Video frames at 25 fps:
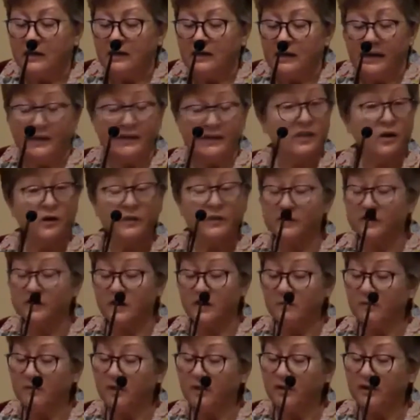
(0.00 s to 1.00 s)
And so this
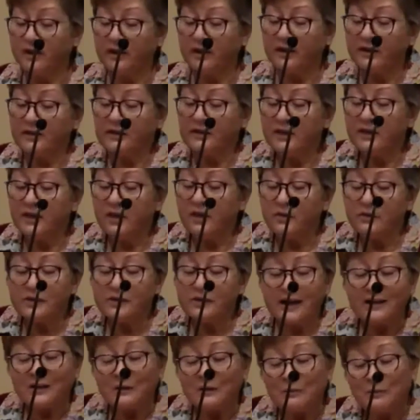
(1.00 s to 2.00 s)
community continues
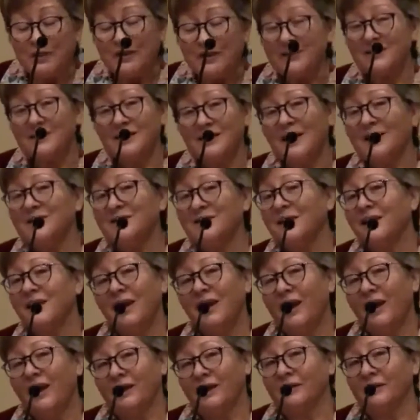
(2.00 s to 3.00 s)
as best as it
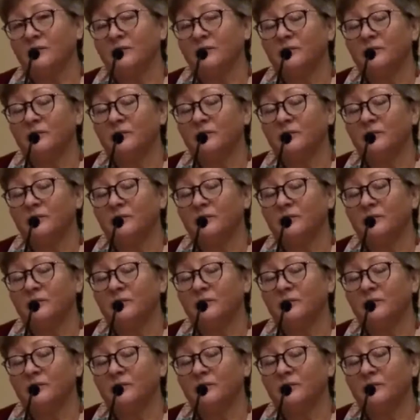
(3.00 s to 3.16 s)
can